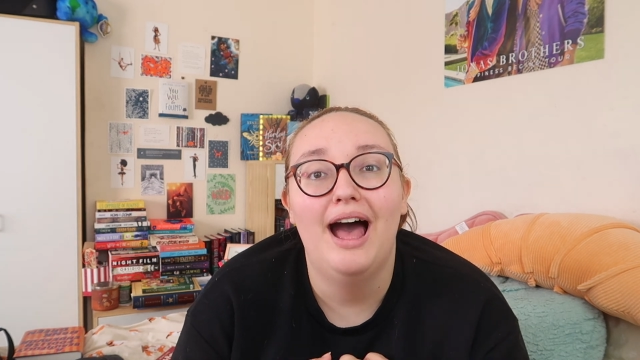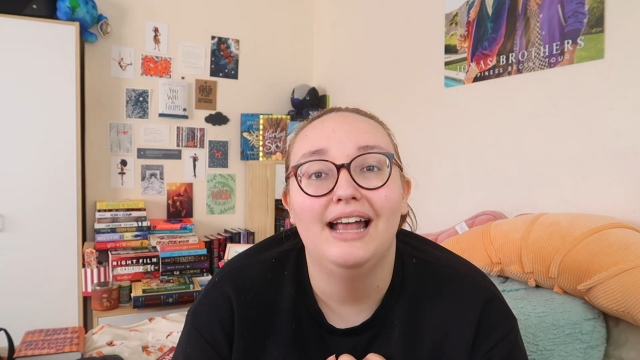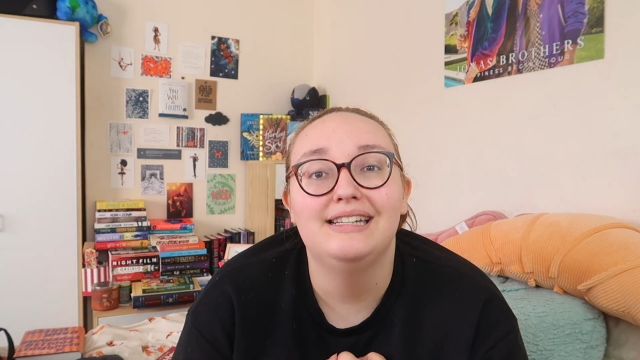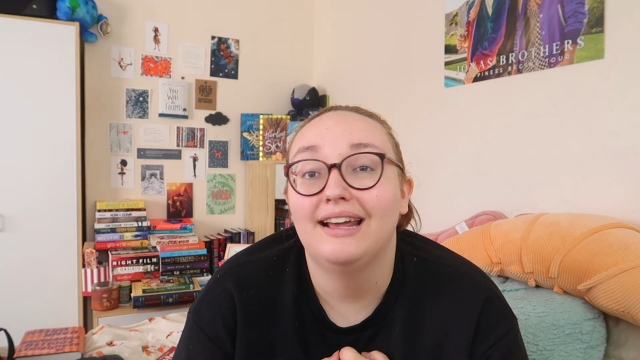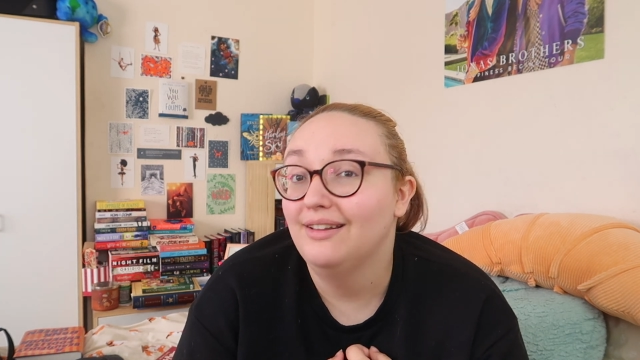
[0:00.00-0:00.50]

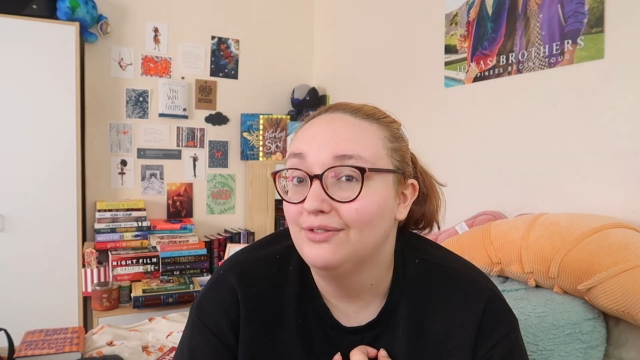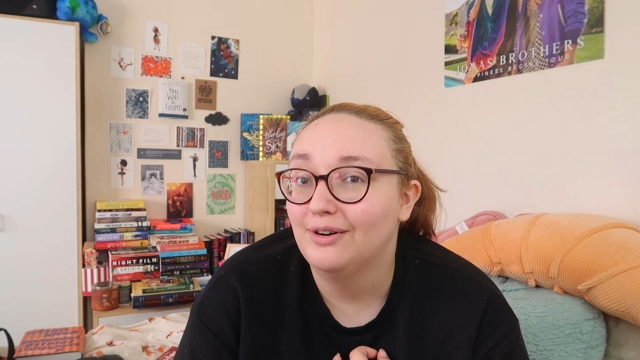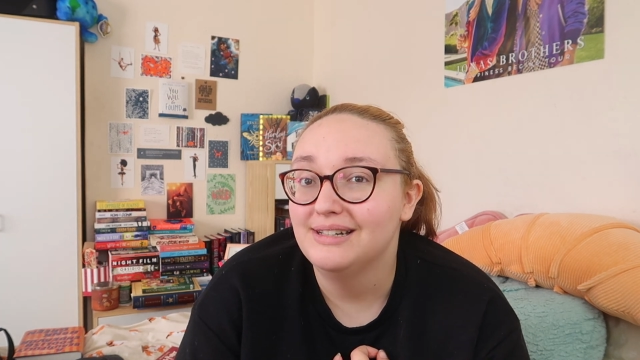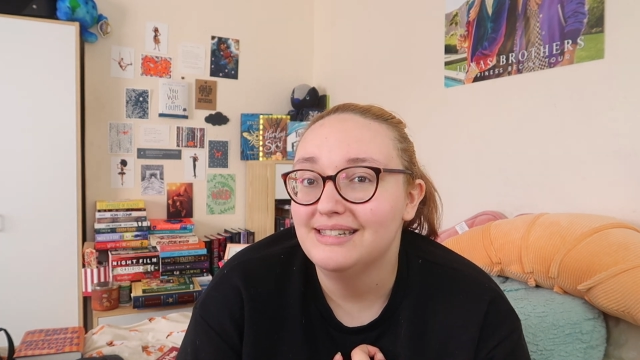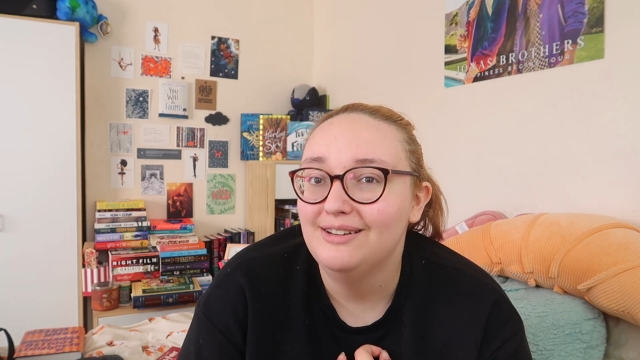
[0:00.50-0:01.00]
and I look
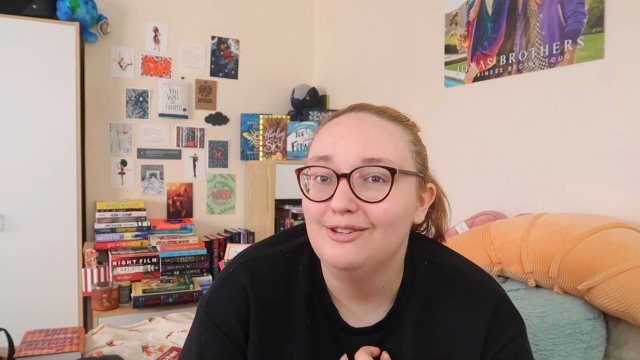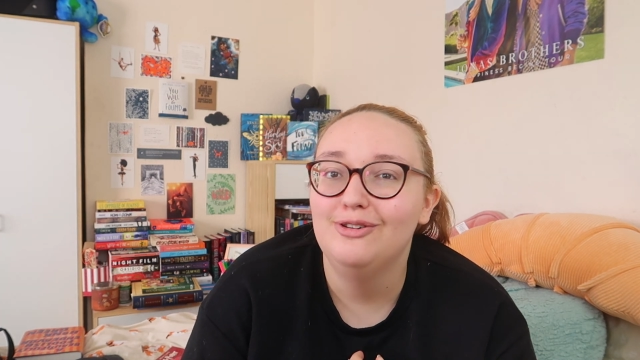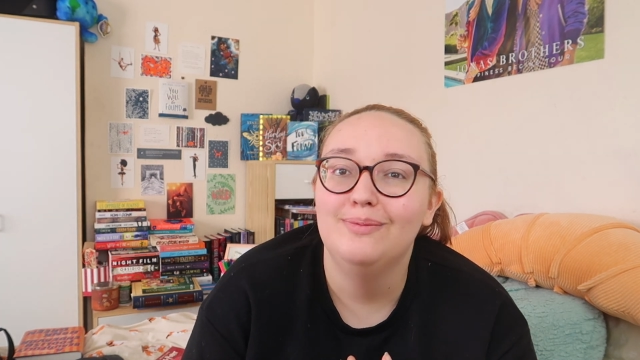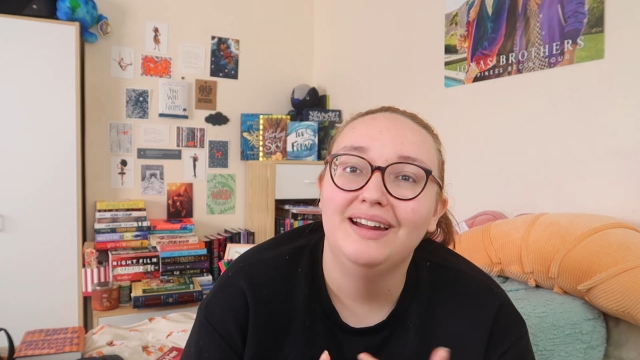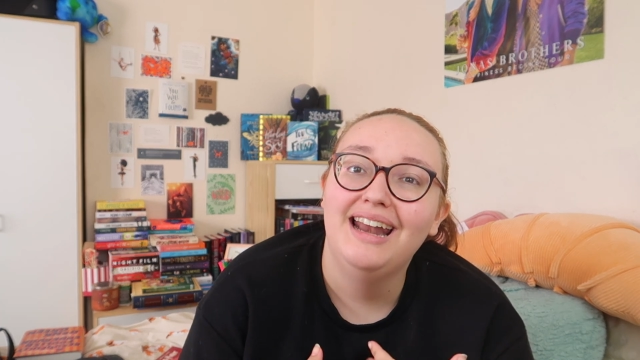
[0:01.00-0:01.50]
forward to seeing you
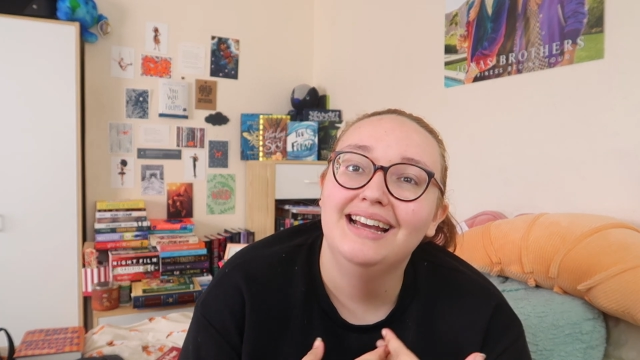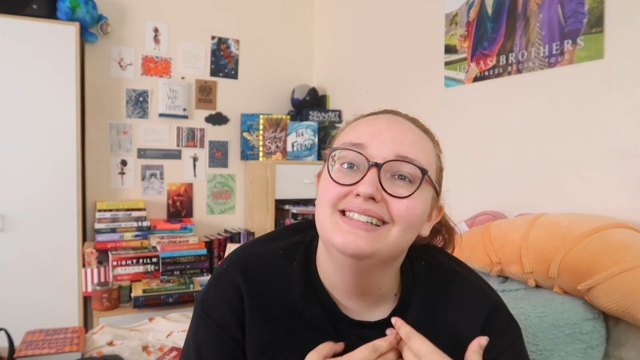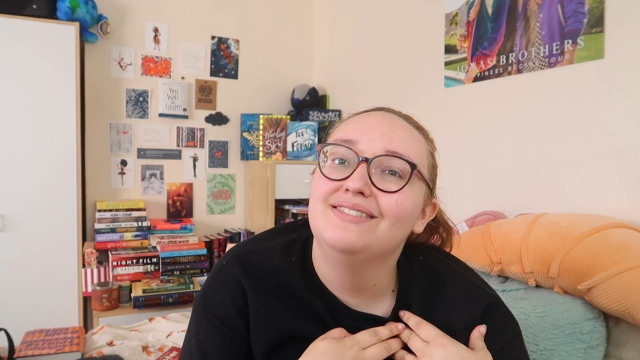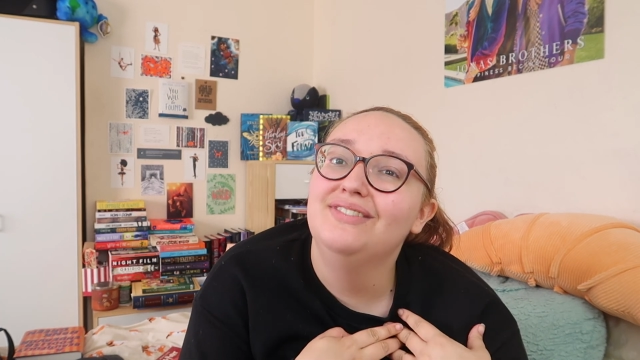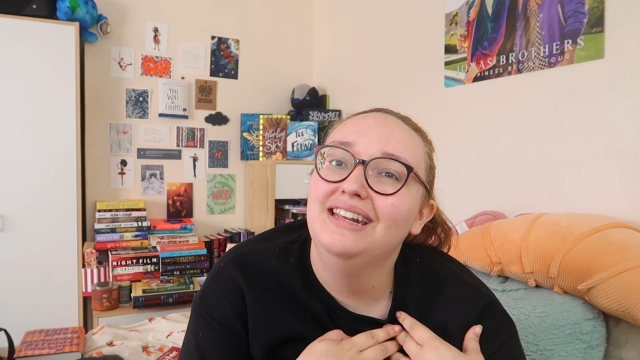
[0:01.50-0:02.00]
in my
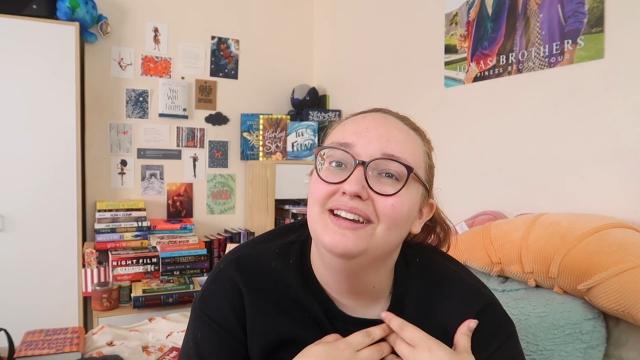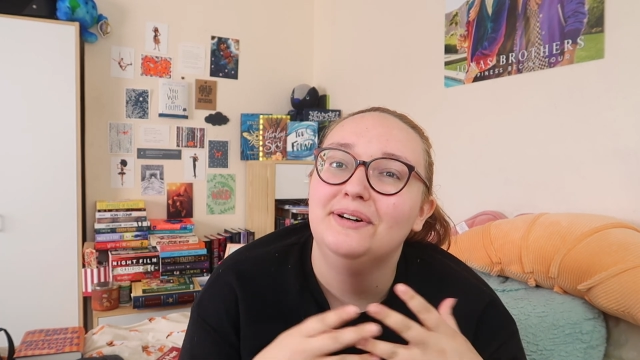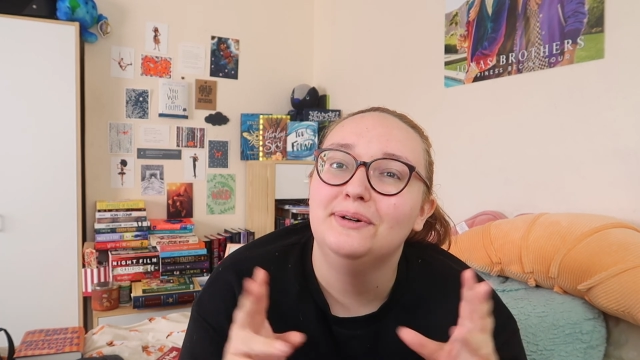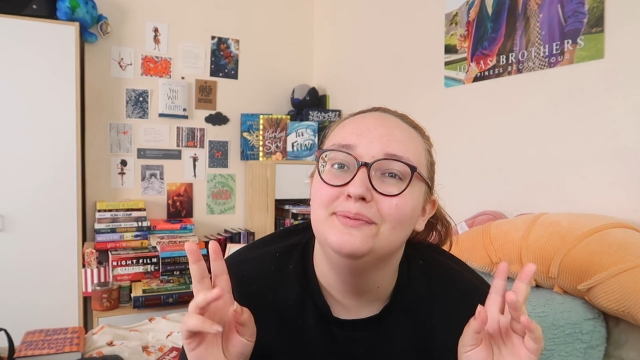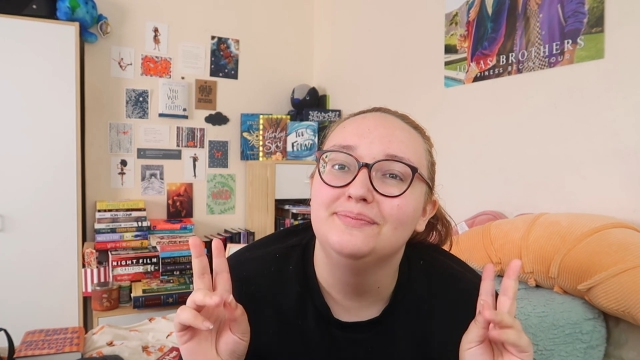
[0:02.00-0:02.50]
next
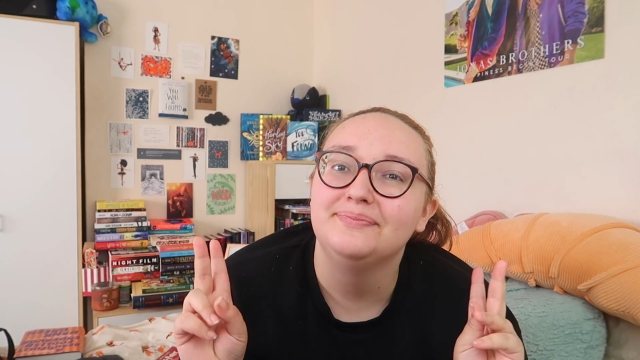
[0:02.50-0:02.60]
video.